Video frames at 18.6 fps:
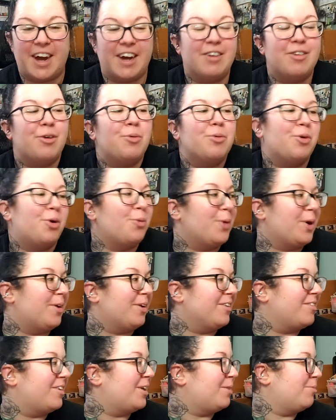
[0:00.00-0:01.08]
I don't know where
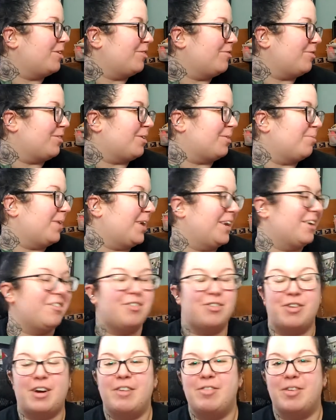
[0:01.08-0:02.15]
it's coming from, and it's
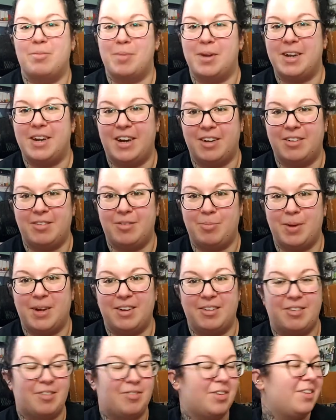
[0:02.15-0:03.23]
driving me nuts
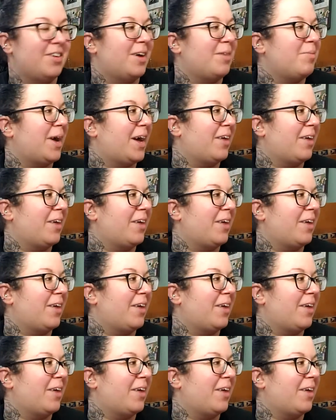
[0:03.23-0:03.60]
because every time